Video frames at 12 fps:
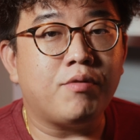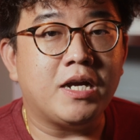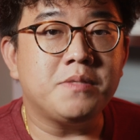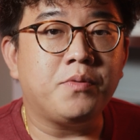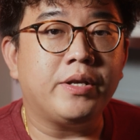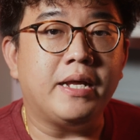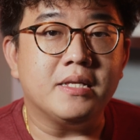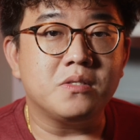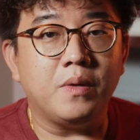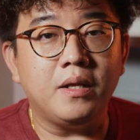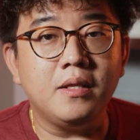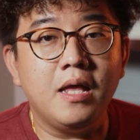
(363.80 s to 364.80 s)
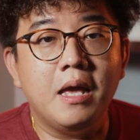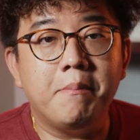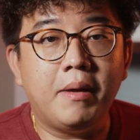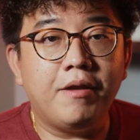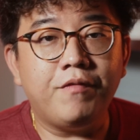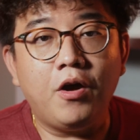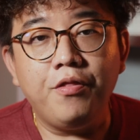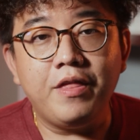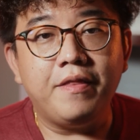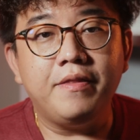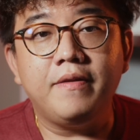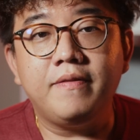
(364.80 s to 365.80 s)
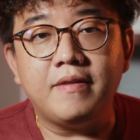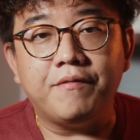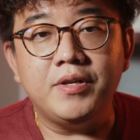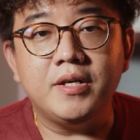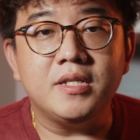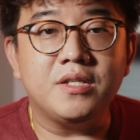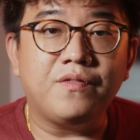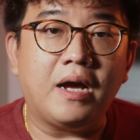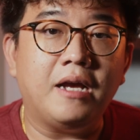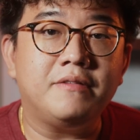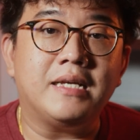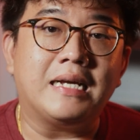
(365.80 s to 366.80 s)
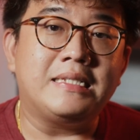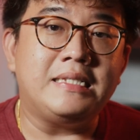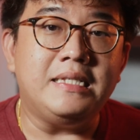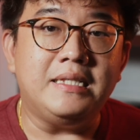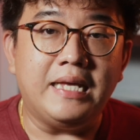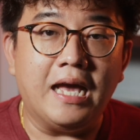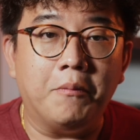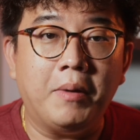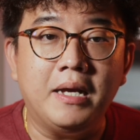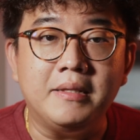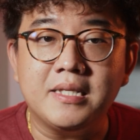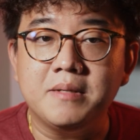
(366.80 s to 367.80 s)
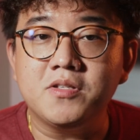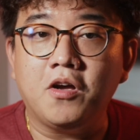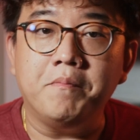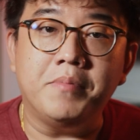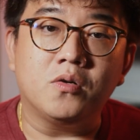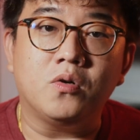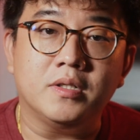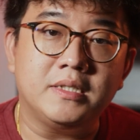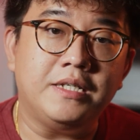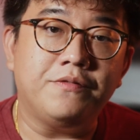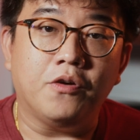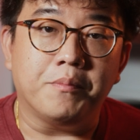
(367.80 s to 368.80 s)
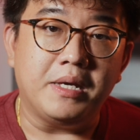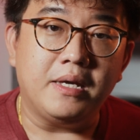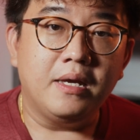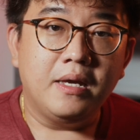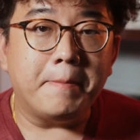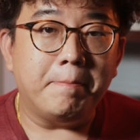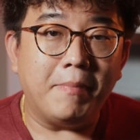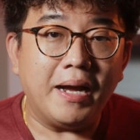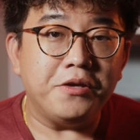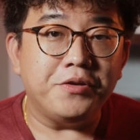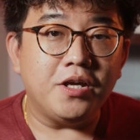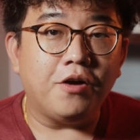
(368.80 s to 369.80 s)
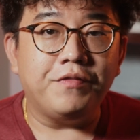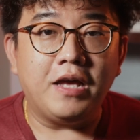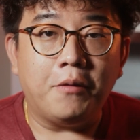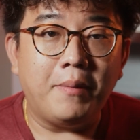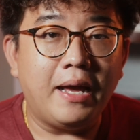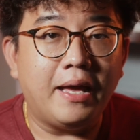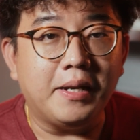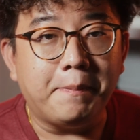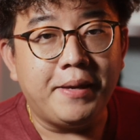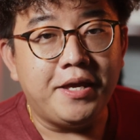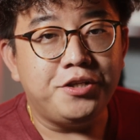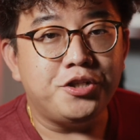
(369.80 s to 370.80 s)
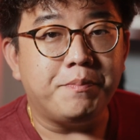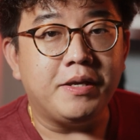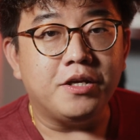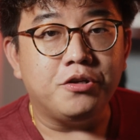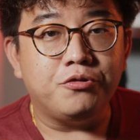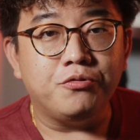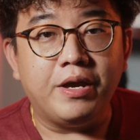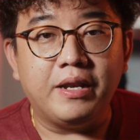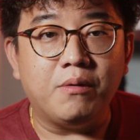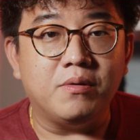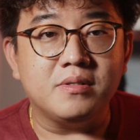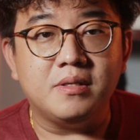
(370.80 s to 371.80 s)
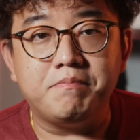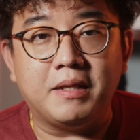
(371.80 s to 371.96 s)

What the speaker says: price point as well, but I found that the 7Hz 5s exceed the Alba in terms of build quality for me. My unit of the Alba had a pain chipping issue, and I wasn't